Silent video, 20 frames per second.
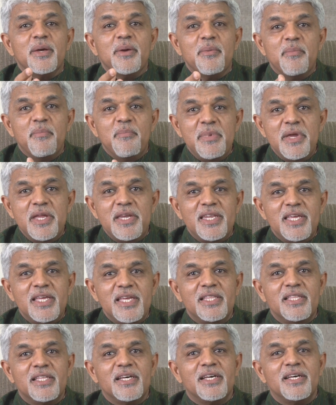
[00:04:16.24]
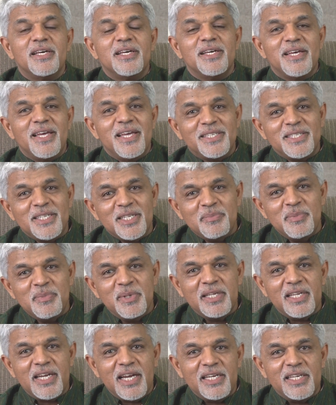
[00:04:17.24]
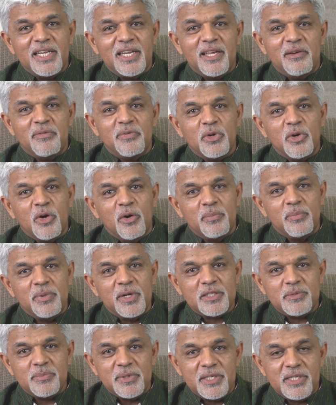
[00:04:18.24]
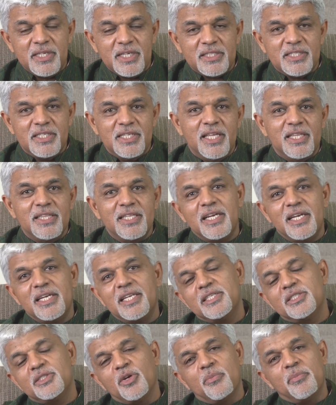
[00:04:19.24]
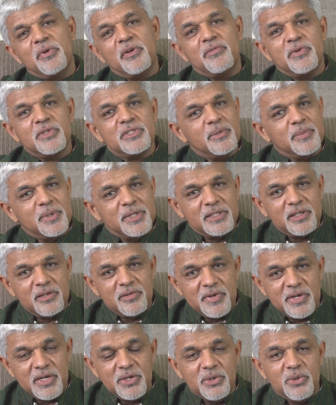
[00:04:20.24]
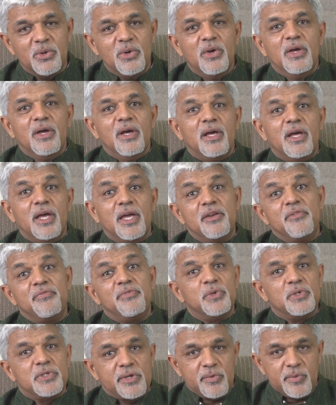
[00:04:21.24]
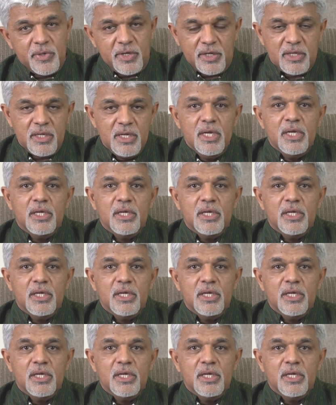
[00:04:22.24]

meeting the assessment criteria for complex PTSD, and that is topic for some other video and future work.